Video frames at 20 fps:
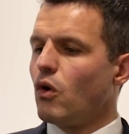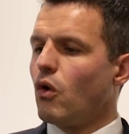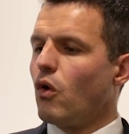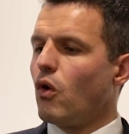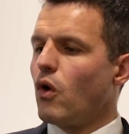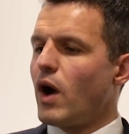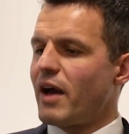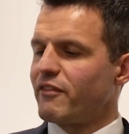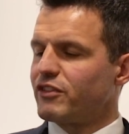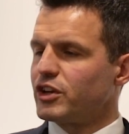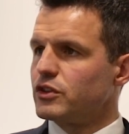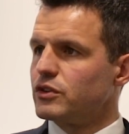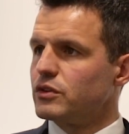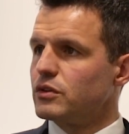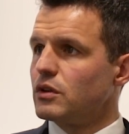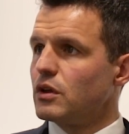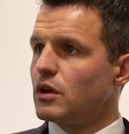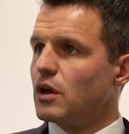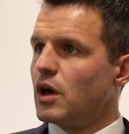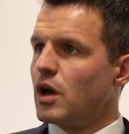or
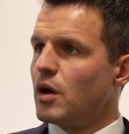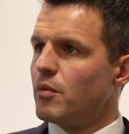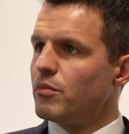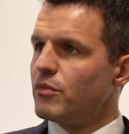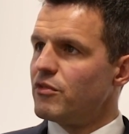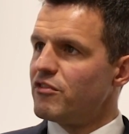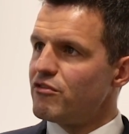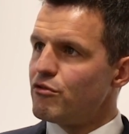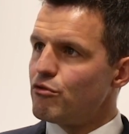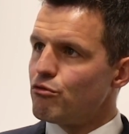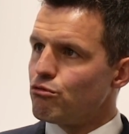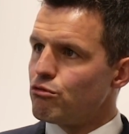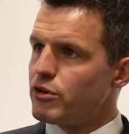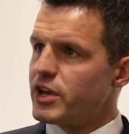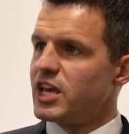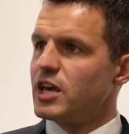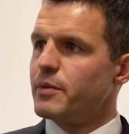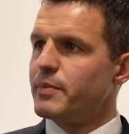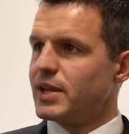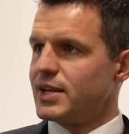having
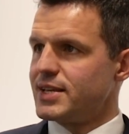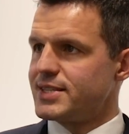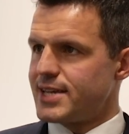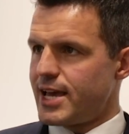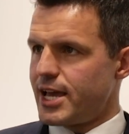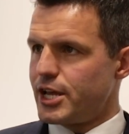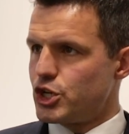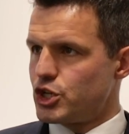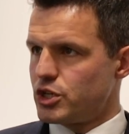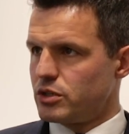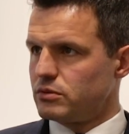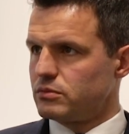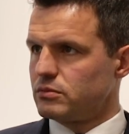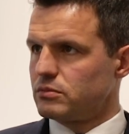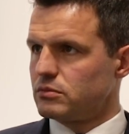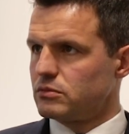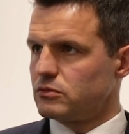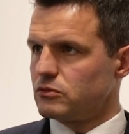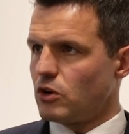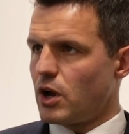rehabilitation,
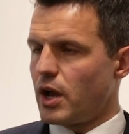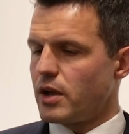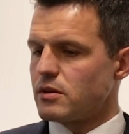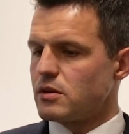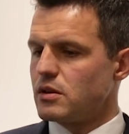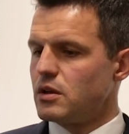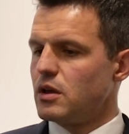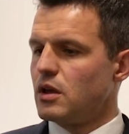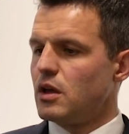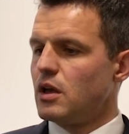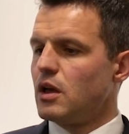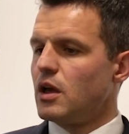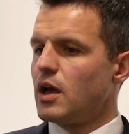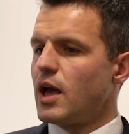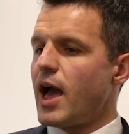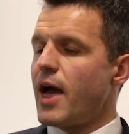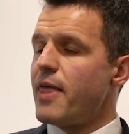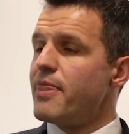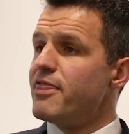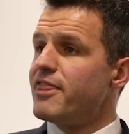right,
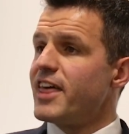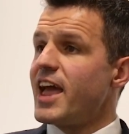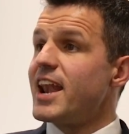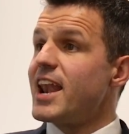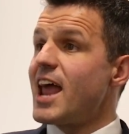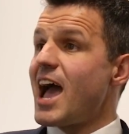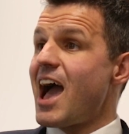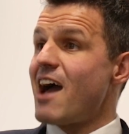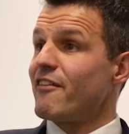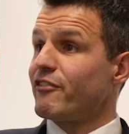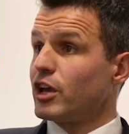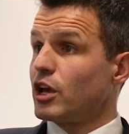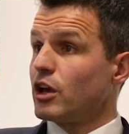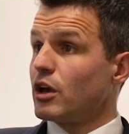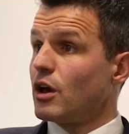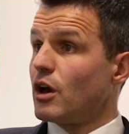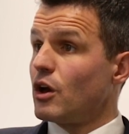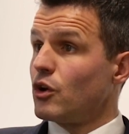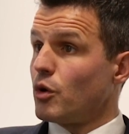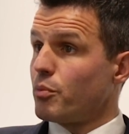and then
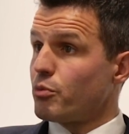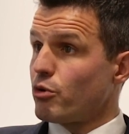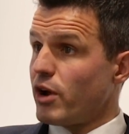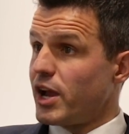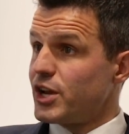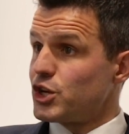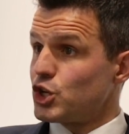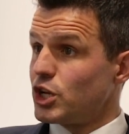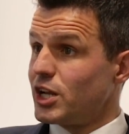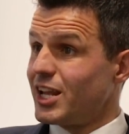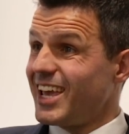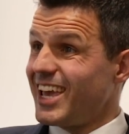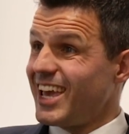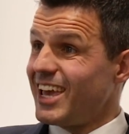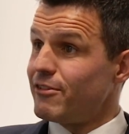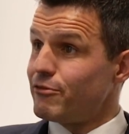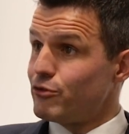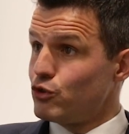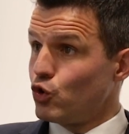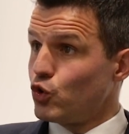having an operation
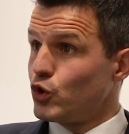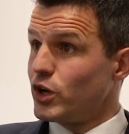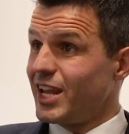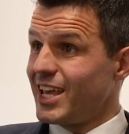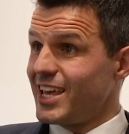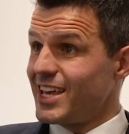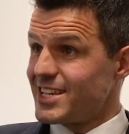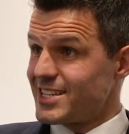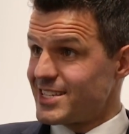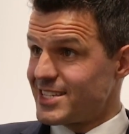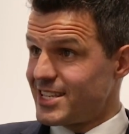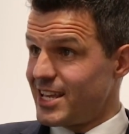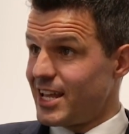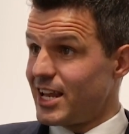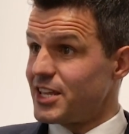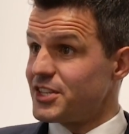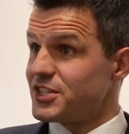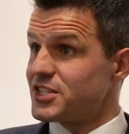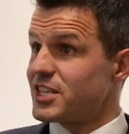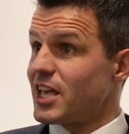if your knee is
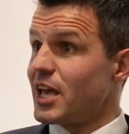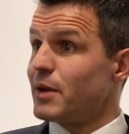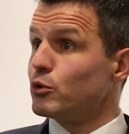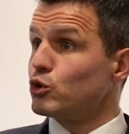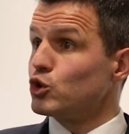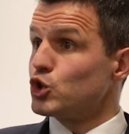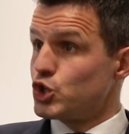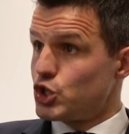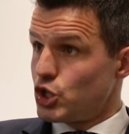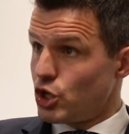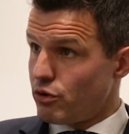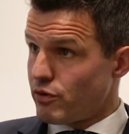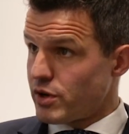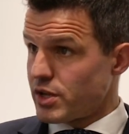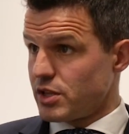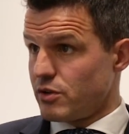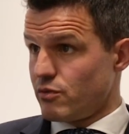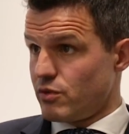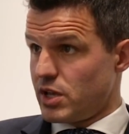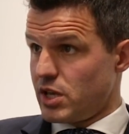still unstable
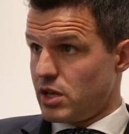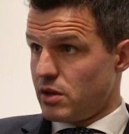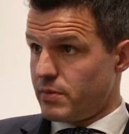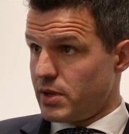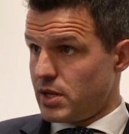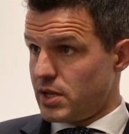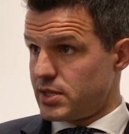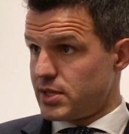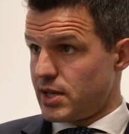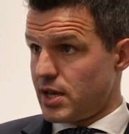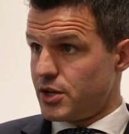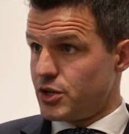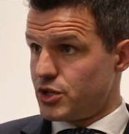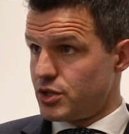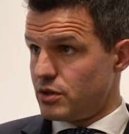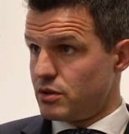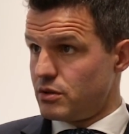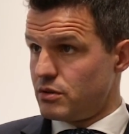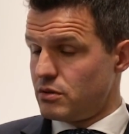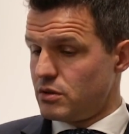during the
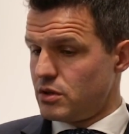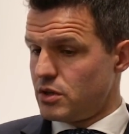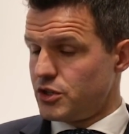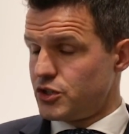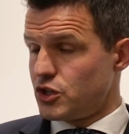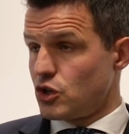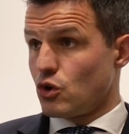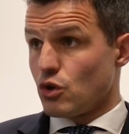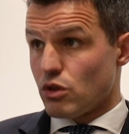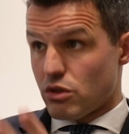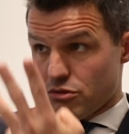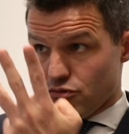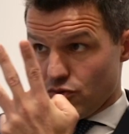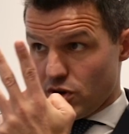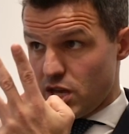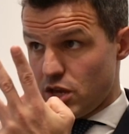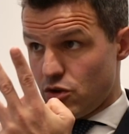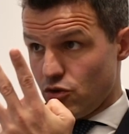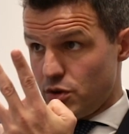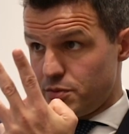rehabilitation. So you've got
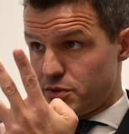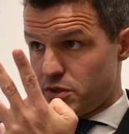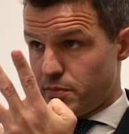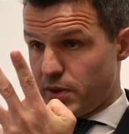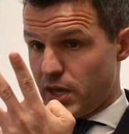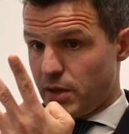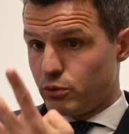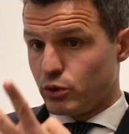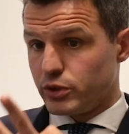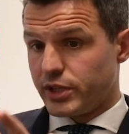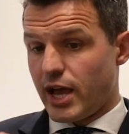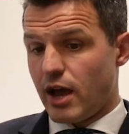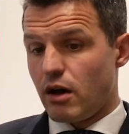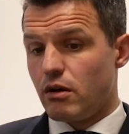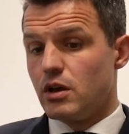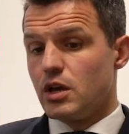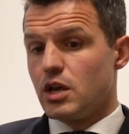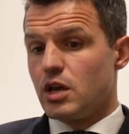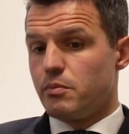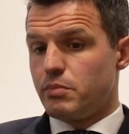three groups of people
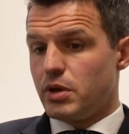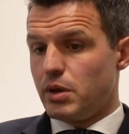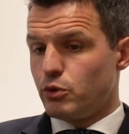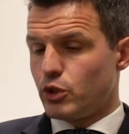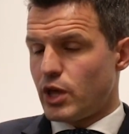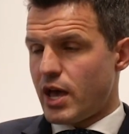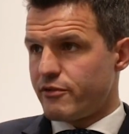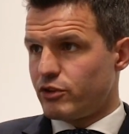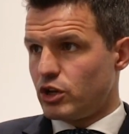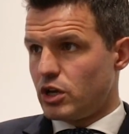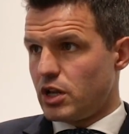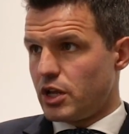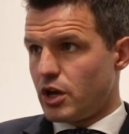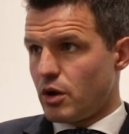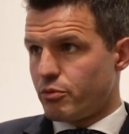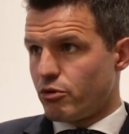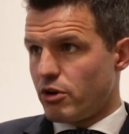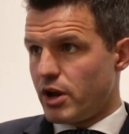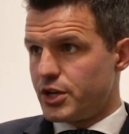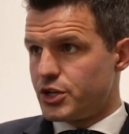now. People that have an early
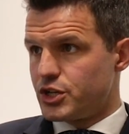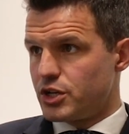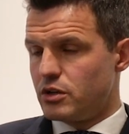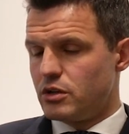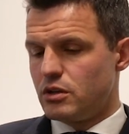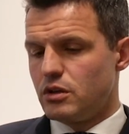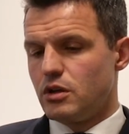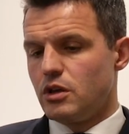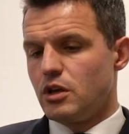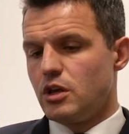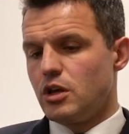operation,